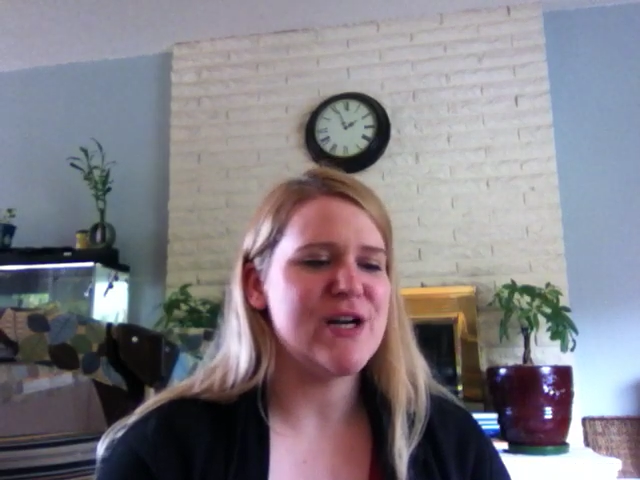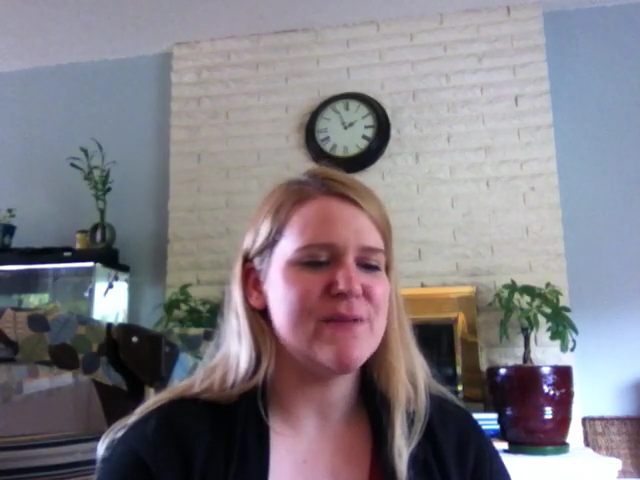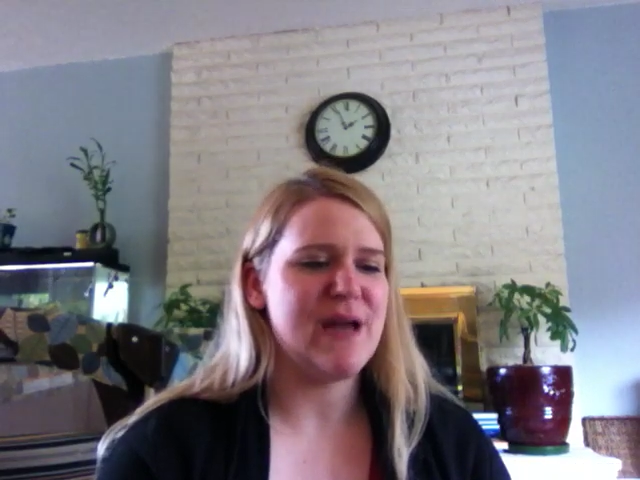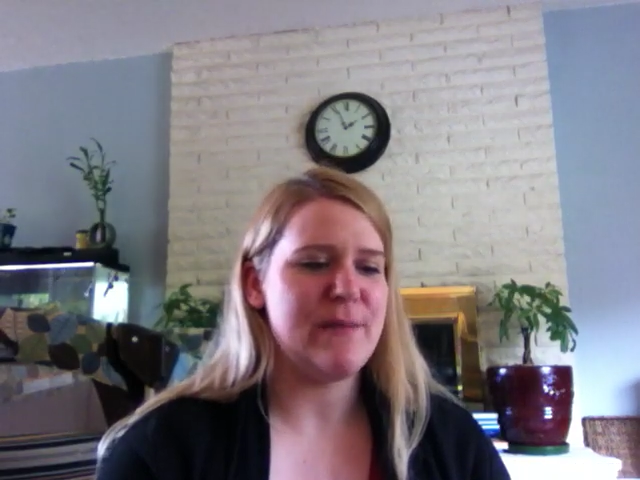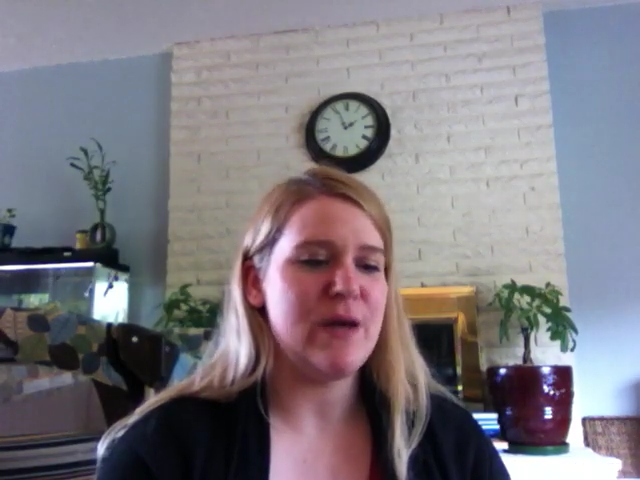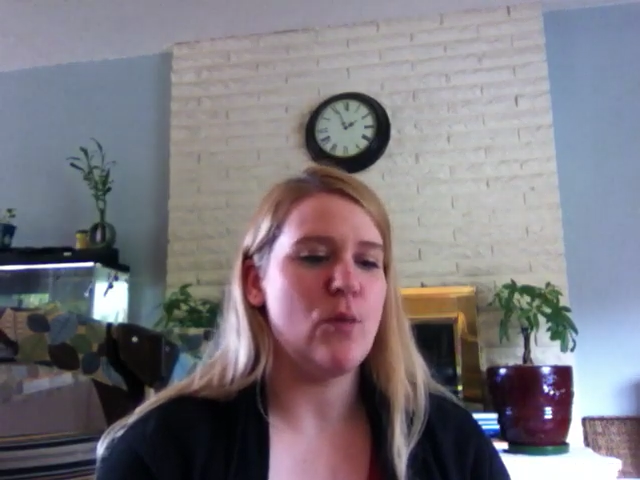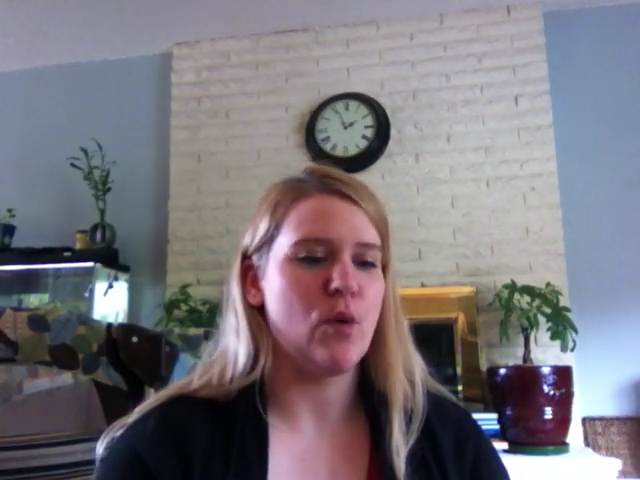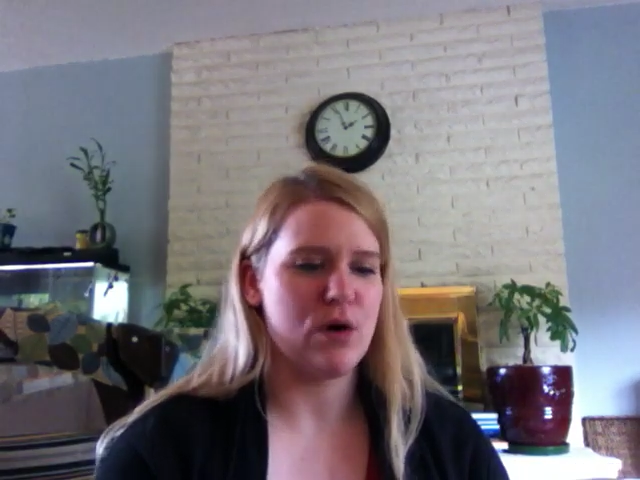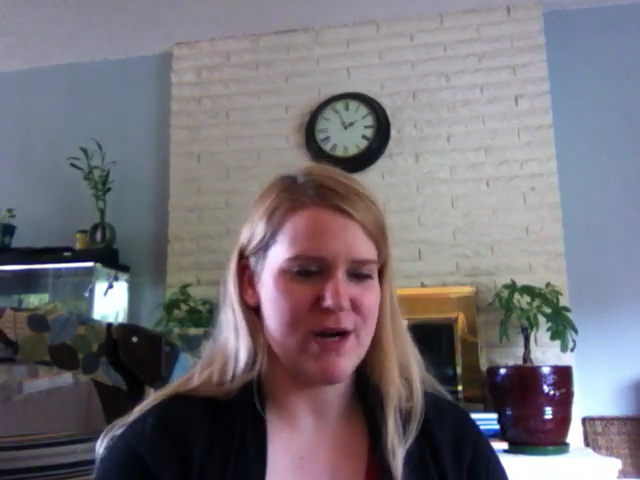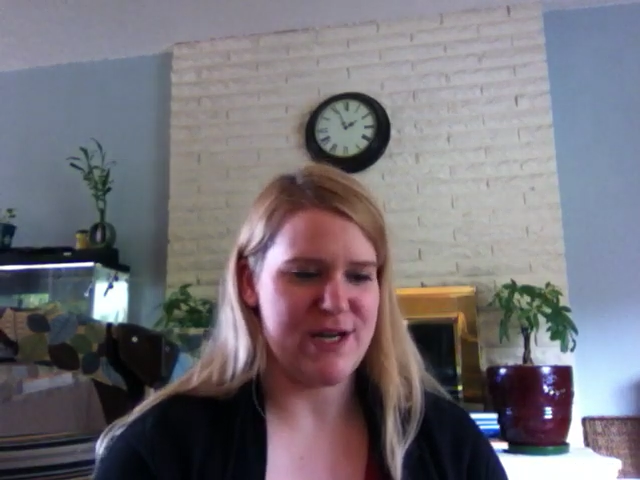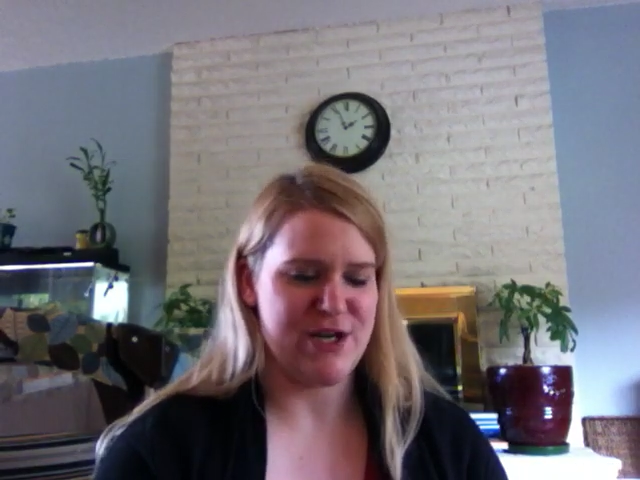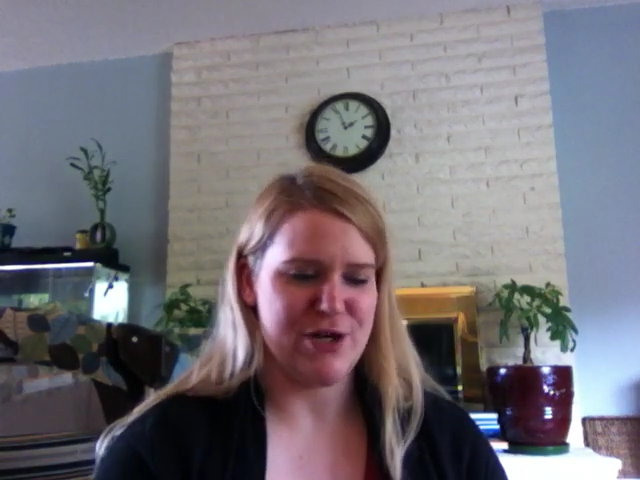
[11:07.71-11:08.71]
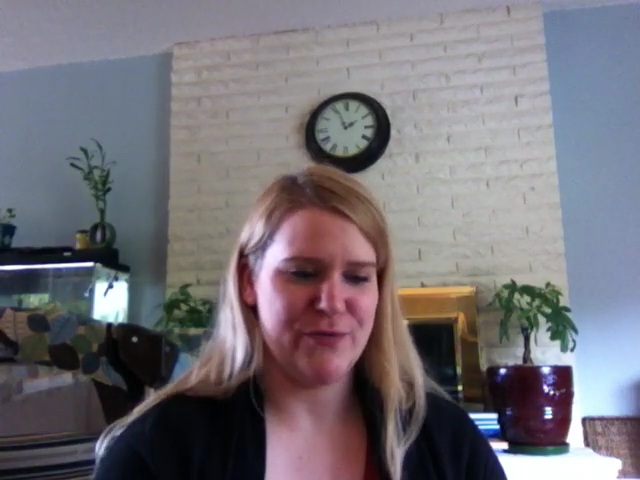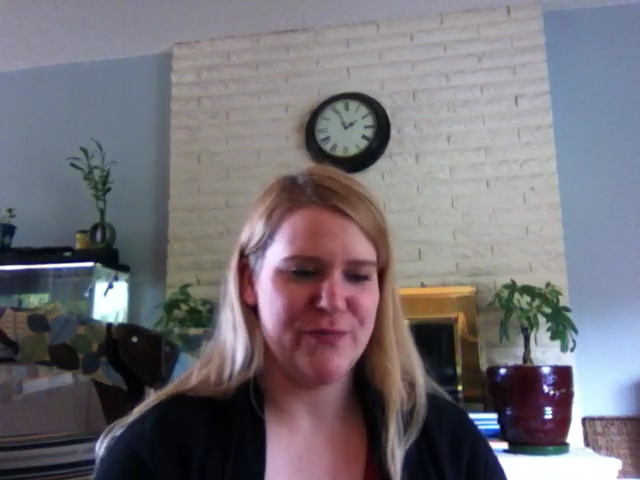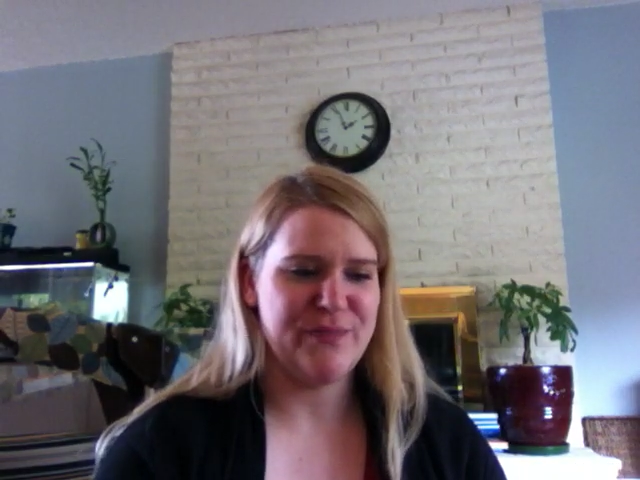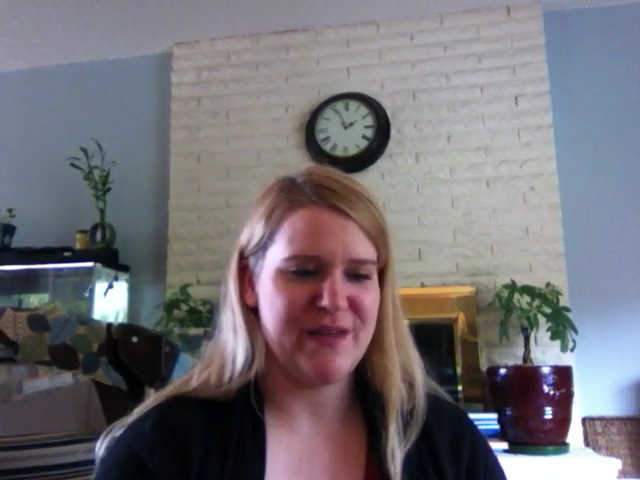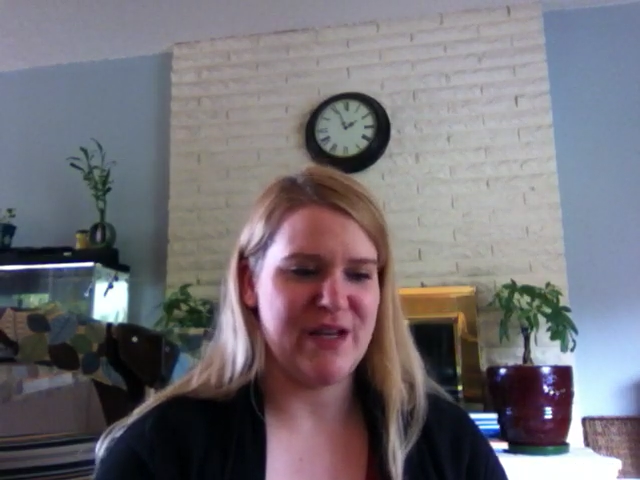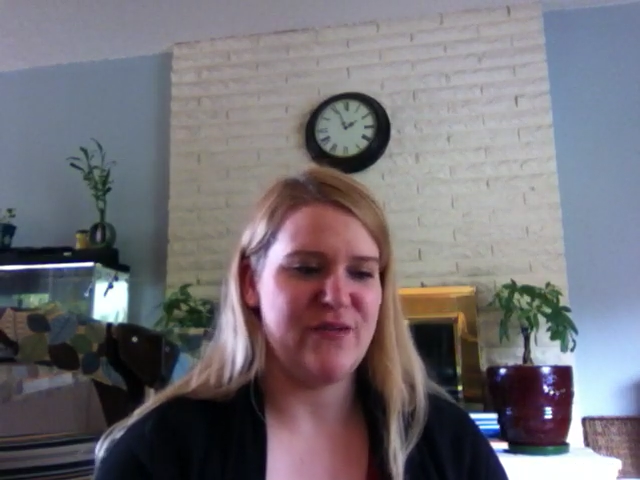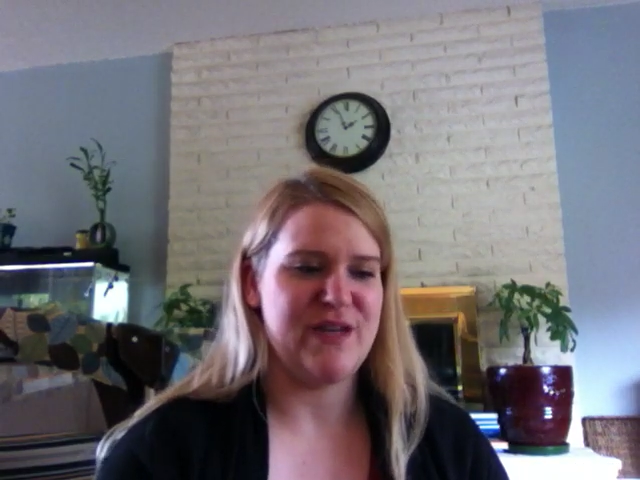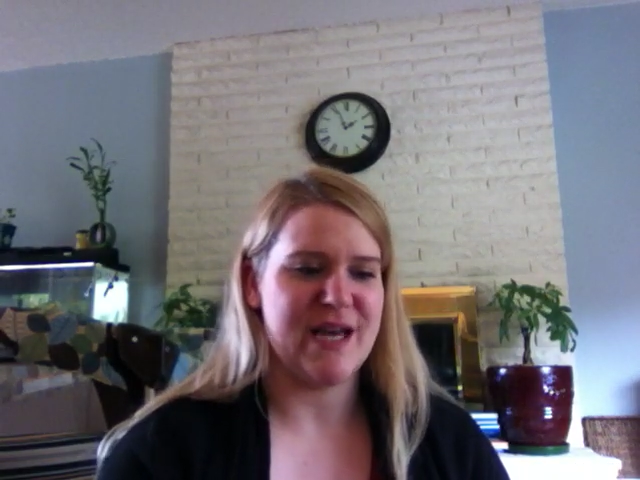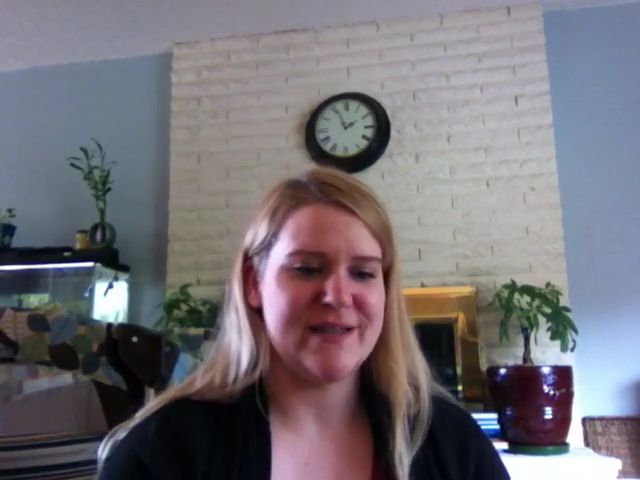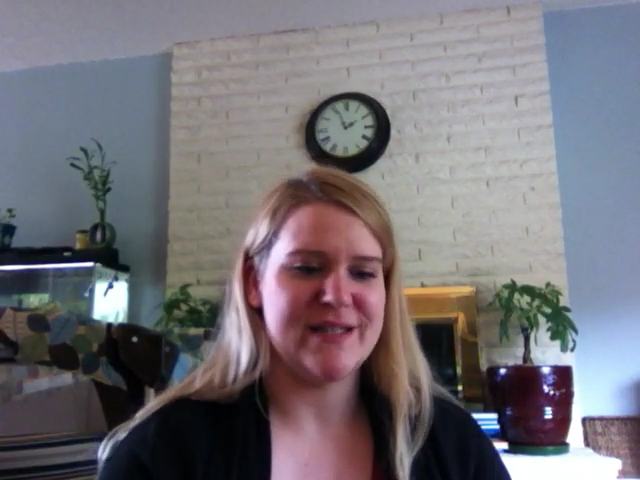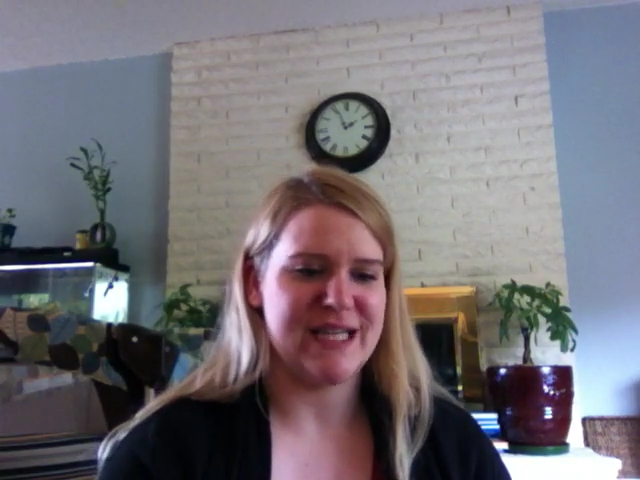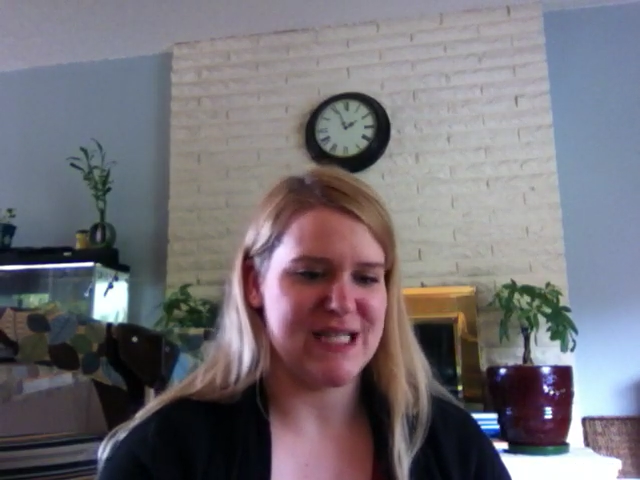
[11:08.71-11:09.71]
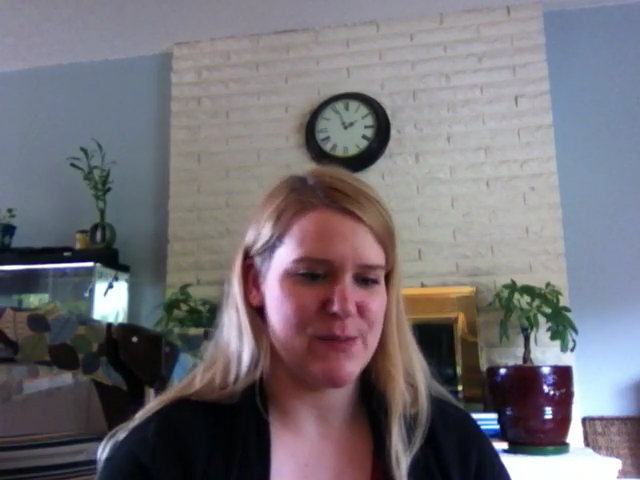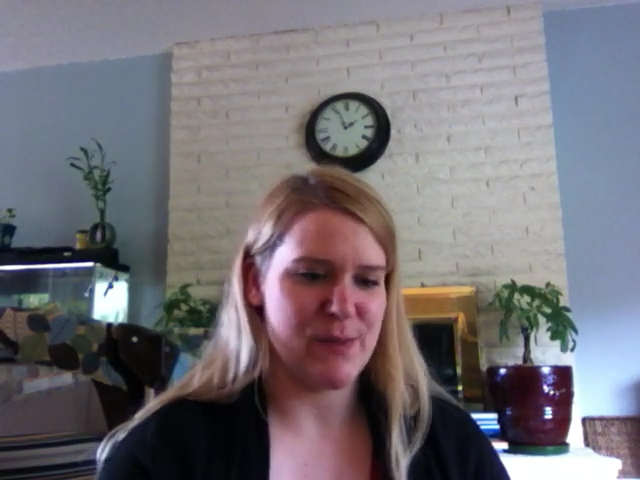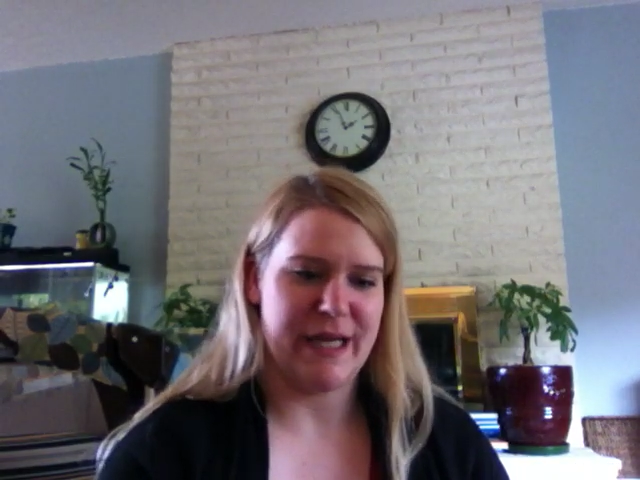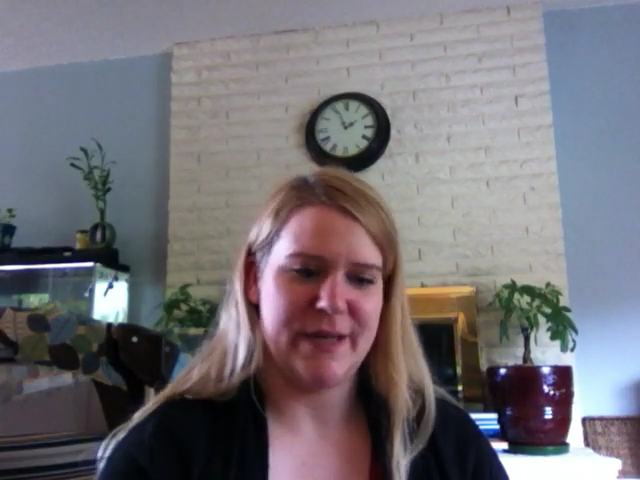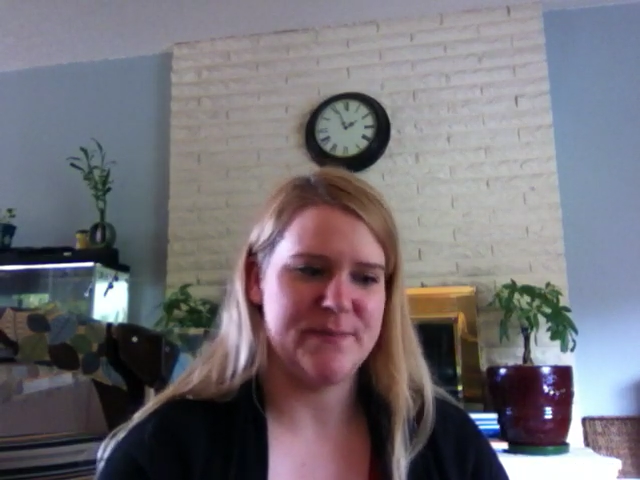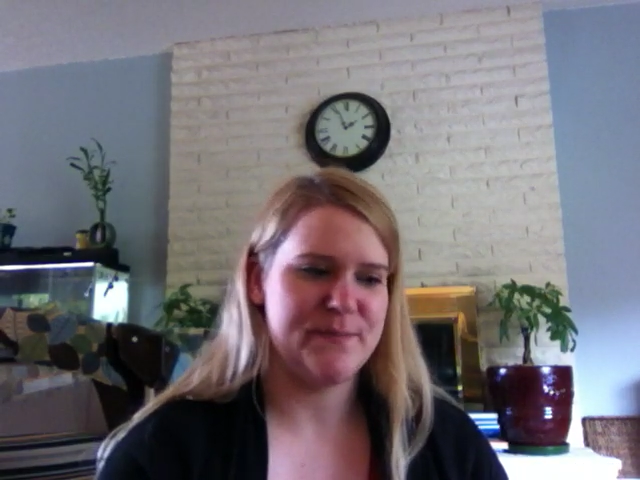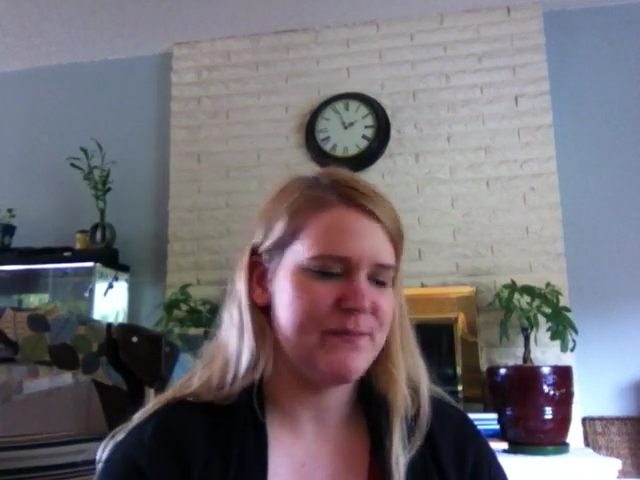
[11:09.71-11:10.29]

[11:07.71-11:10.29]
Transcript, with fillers: your baby worry you? If yes, explain.